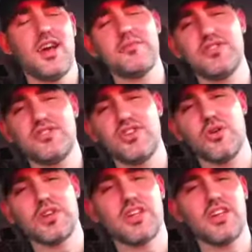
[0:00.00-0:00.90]
I'm just
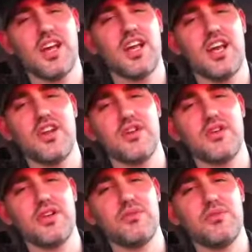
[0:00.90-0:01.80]
joking. I know
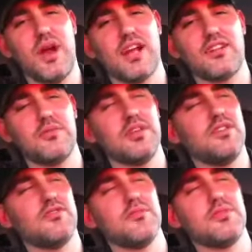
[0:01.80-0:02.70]
you already ragged on
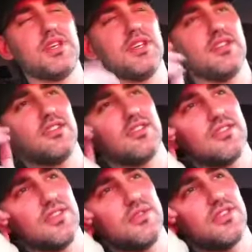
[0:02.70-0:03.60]
me for being
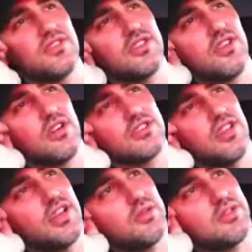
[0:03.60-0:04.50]
using such harsh
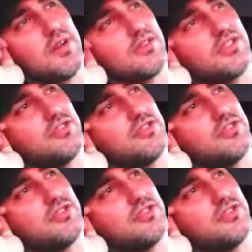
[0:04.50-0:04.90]
language about